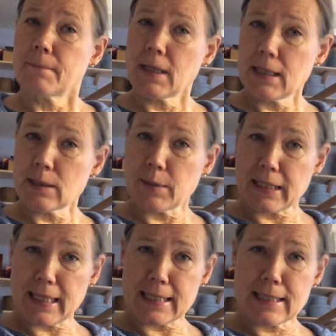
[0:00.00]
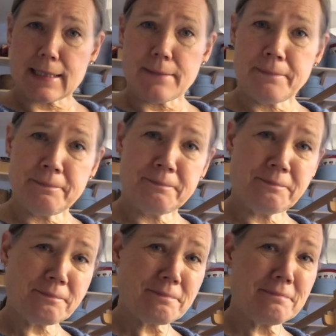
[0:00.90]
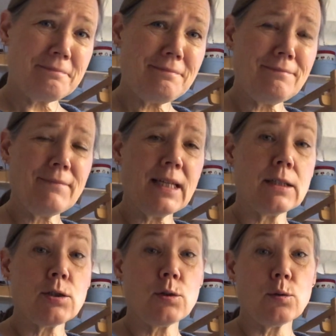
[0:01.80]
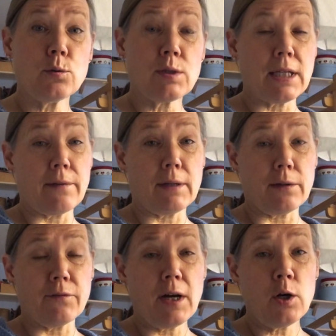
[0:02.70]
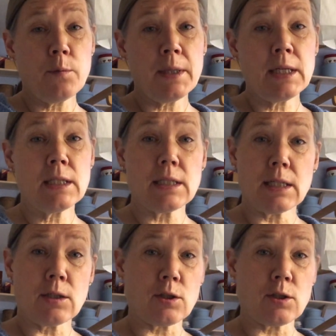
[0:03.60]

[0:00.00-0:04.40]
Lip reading: a little bit less. to save the environment and